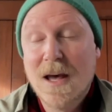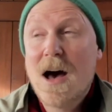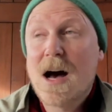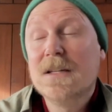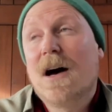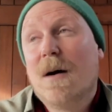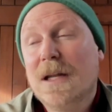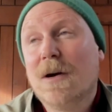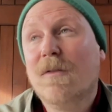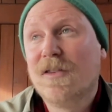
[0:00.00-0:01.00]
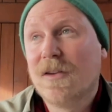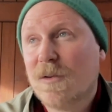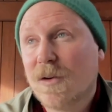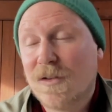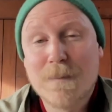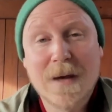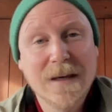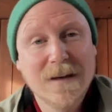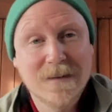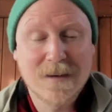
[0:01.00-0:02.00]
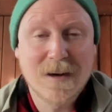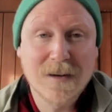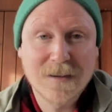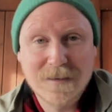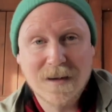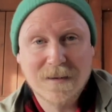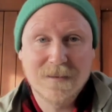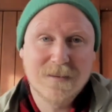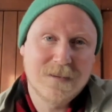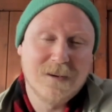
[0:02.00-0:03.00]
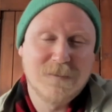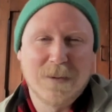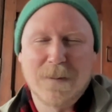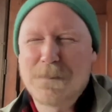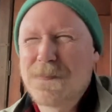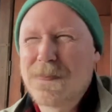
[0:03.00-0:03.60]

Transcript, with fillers: I, I mean, obviously, I'm talking to makers and architects and stuff, but